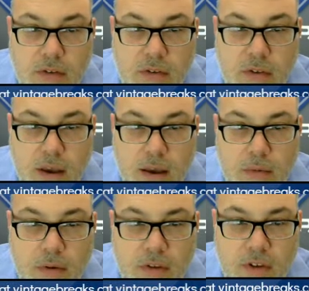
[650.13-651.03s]
Let me just
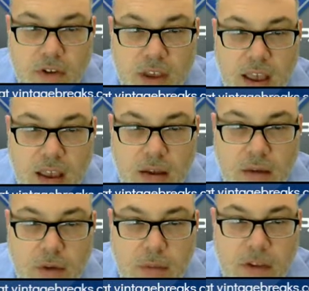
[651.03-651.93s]
double
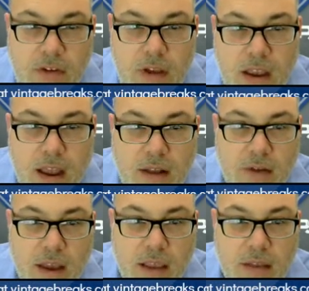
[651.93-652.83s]
check. I want to make sure
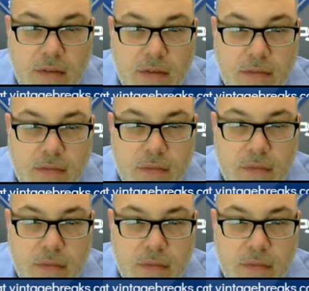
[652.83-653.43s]
I got it right.